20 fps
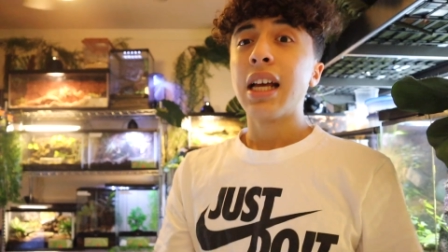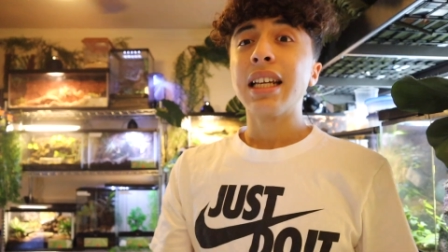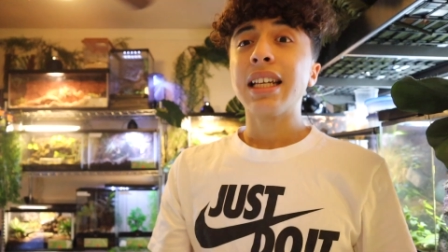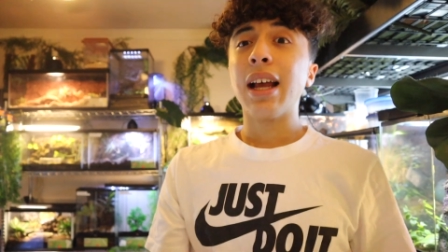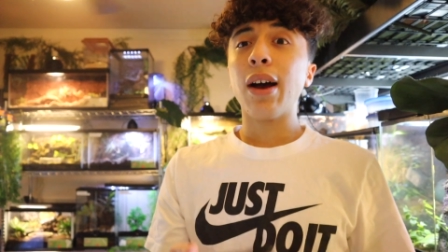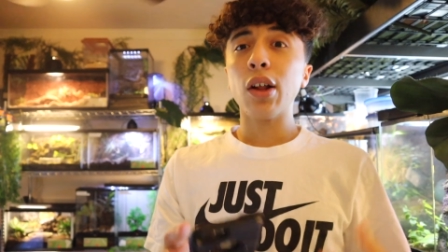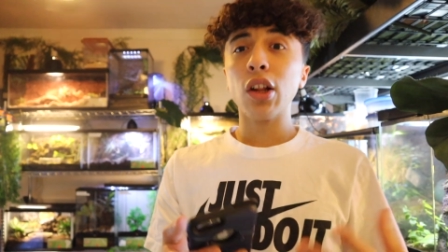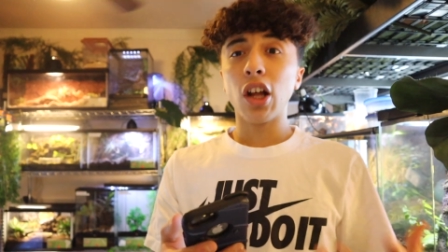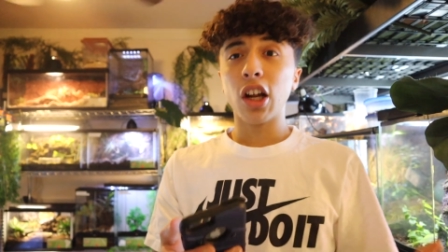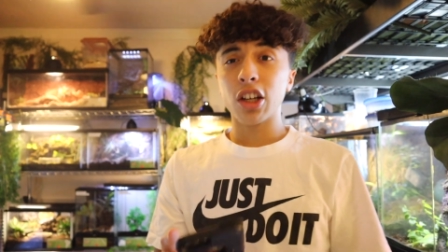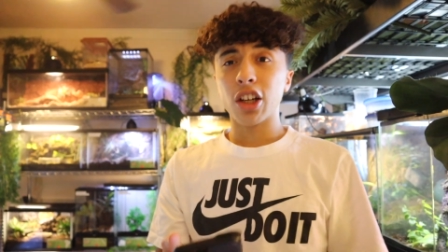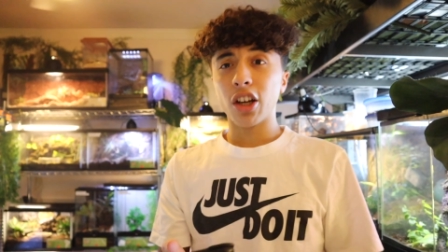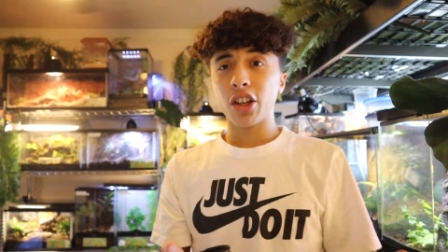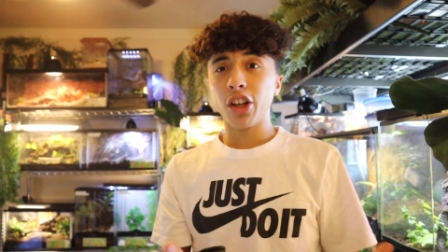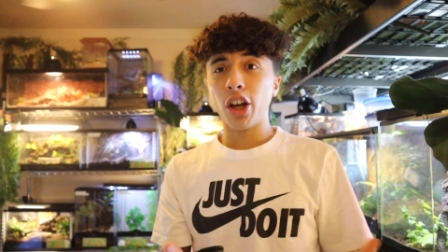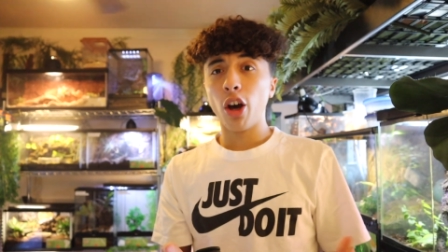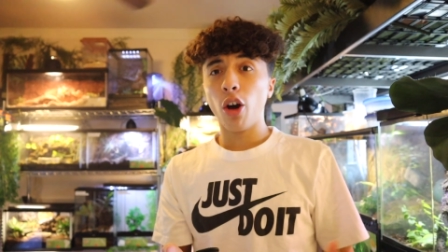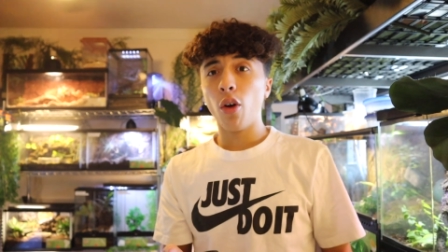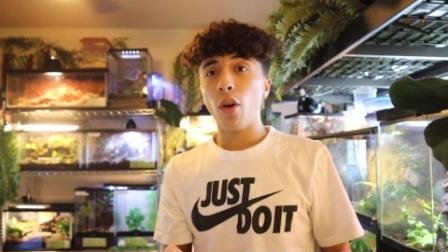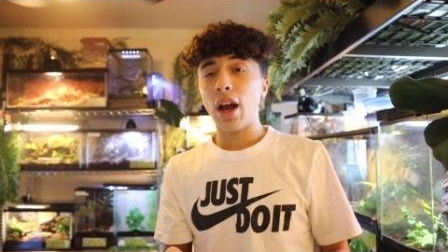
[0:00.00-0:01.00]
Now a lot of y'all
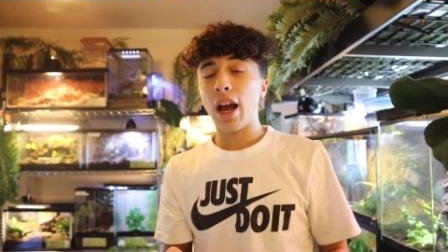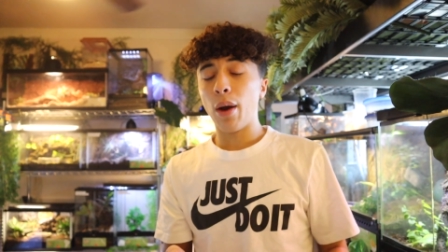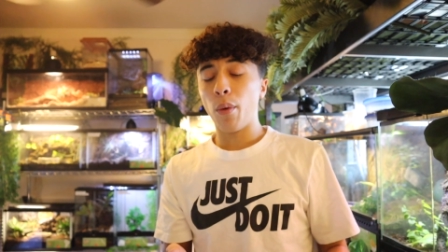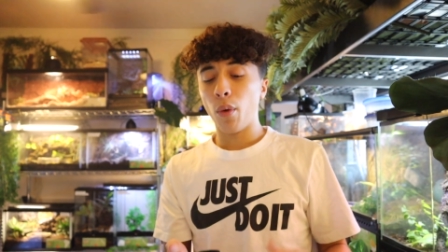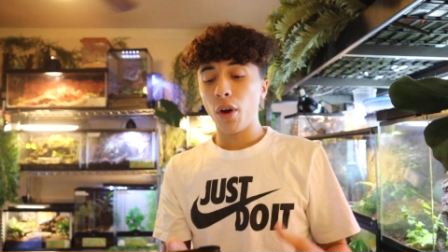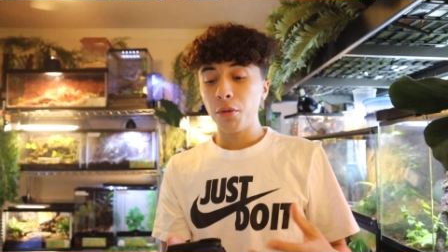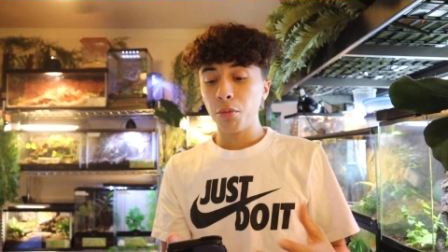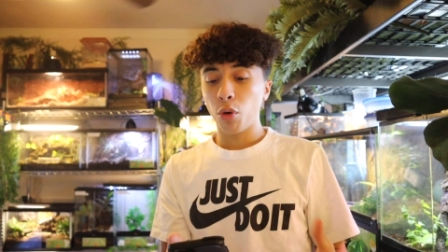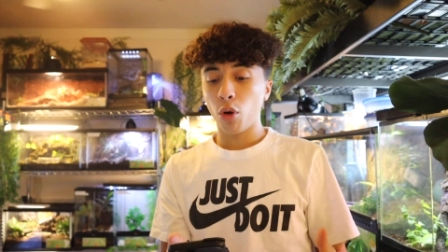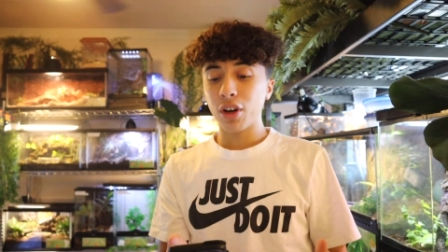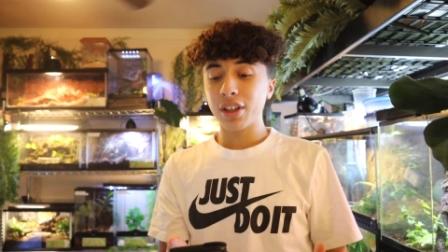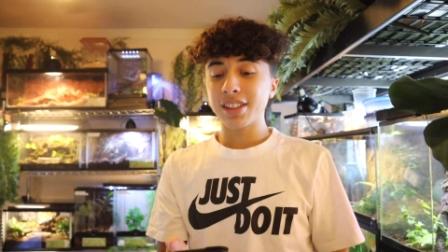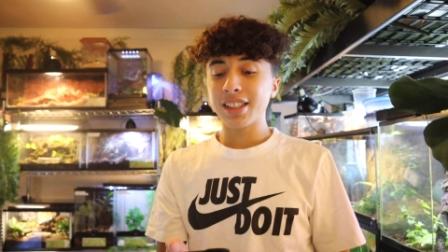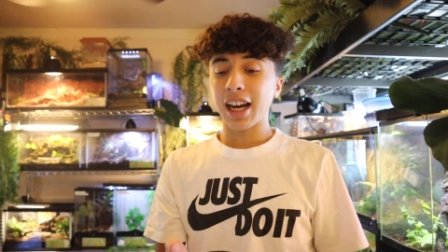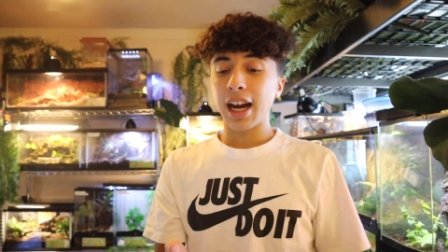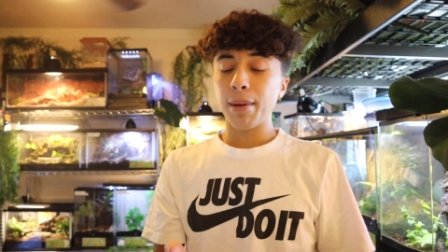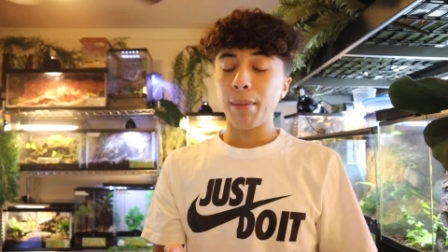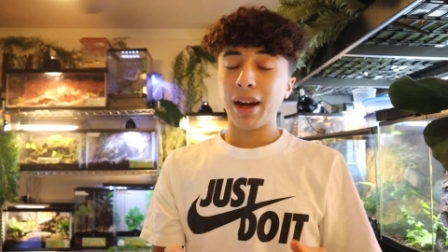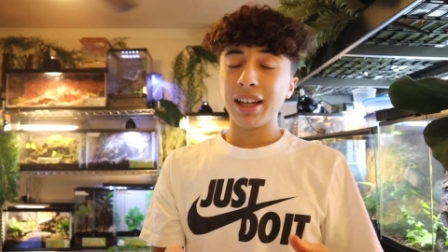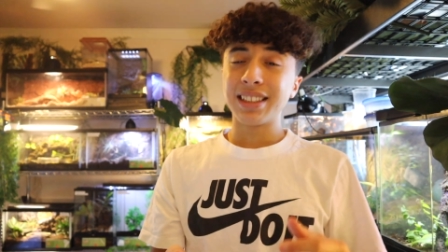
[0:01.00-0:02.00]
know, at one point in
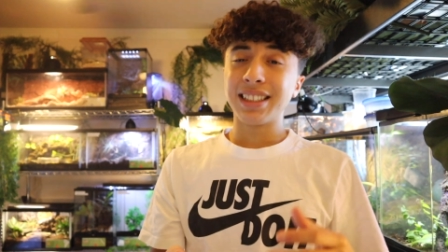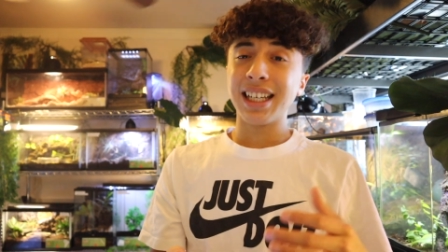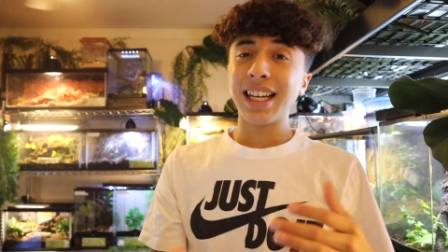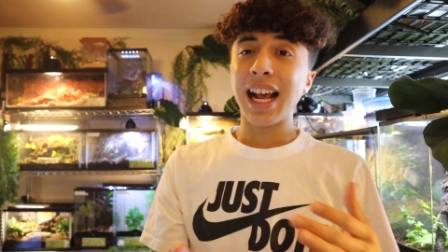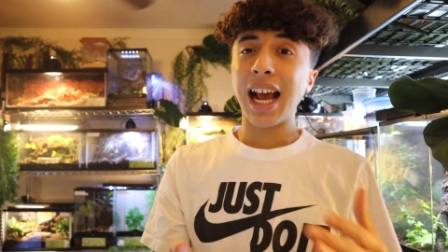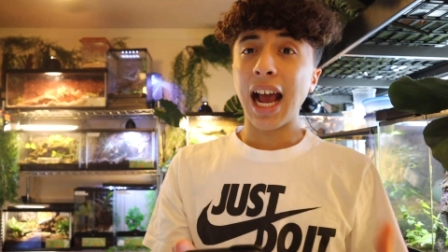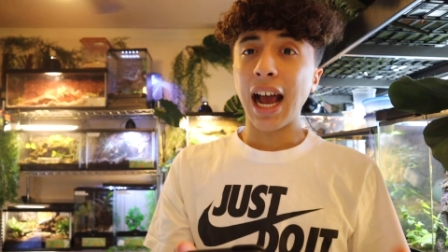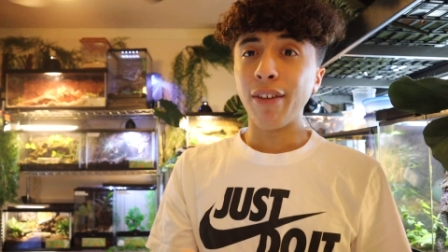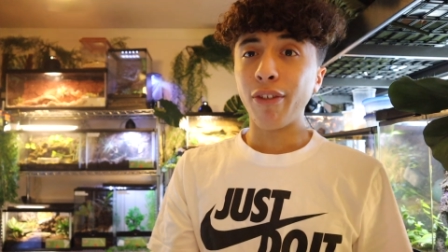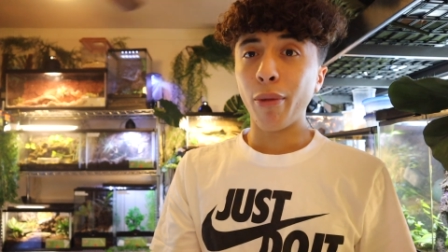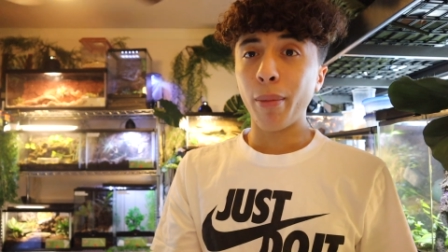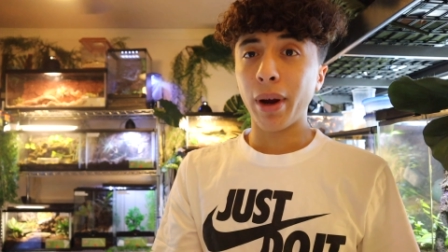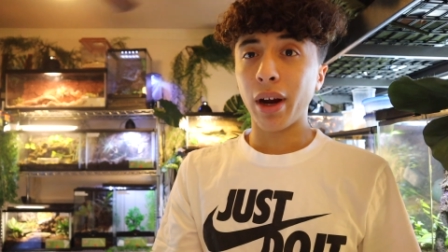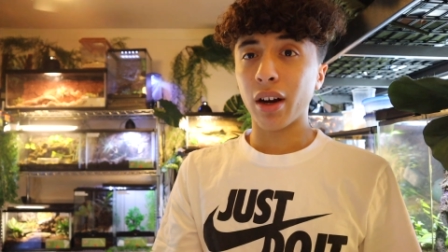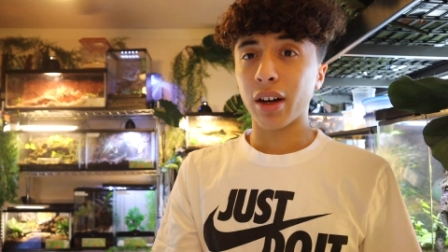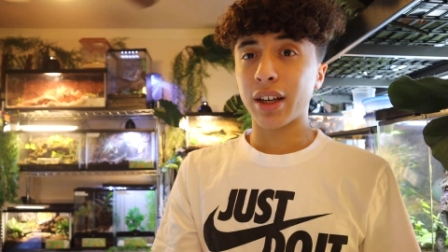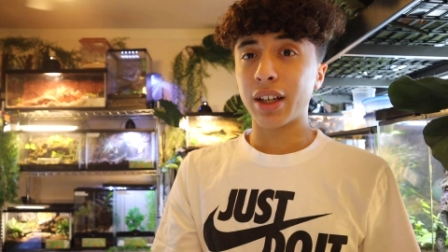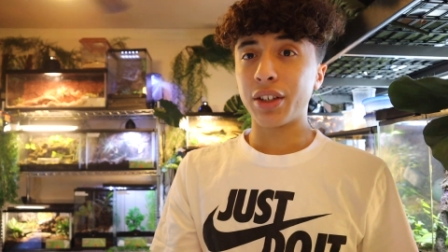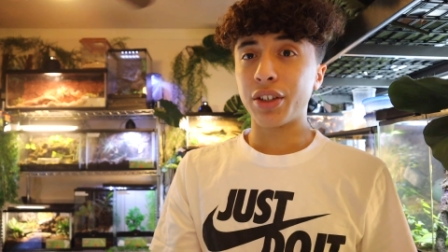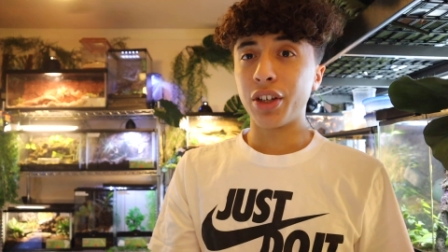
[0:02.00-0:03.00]
time I did have
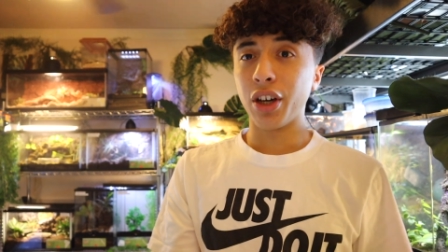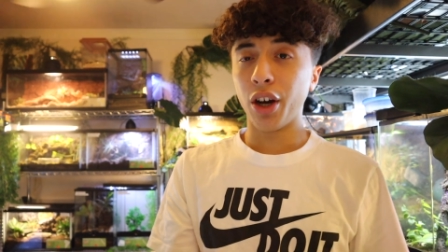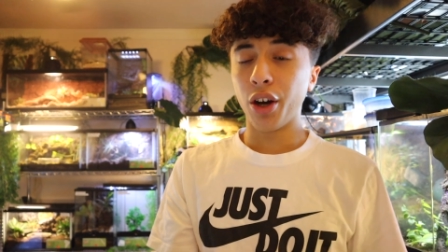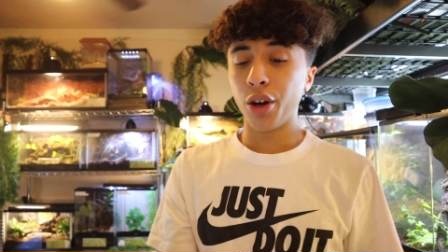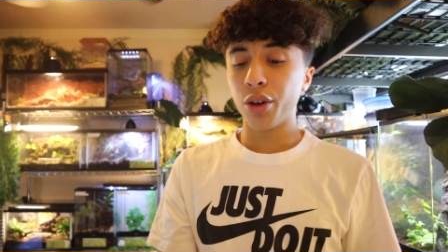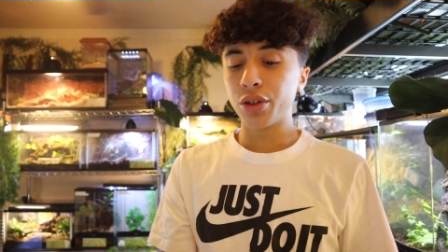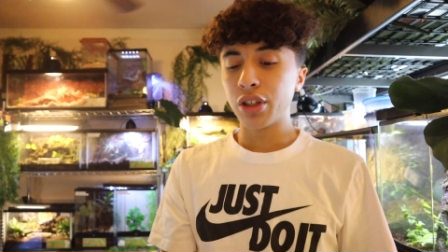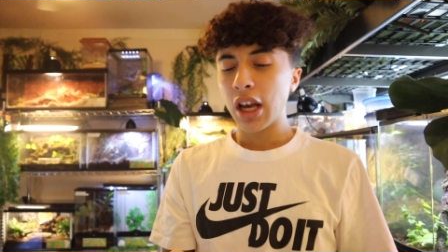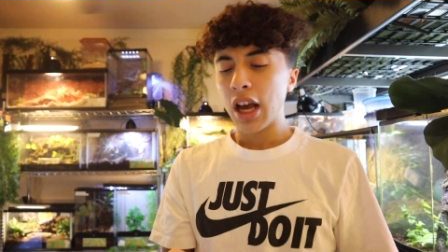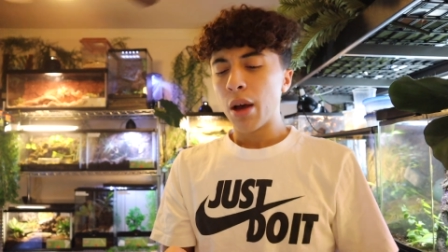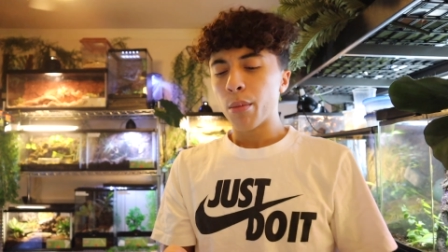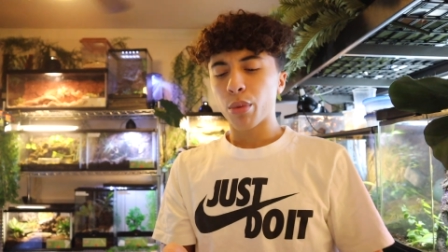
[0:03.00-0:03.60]
American toads,